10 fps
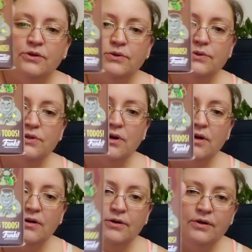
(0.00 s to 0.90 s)
Those
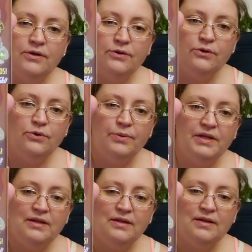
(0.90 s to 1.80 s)
are who we
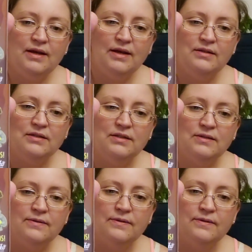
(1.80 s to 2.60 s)
can get,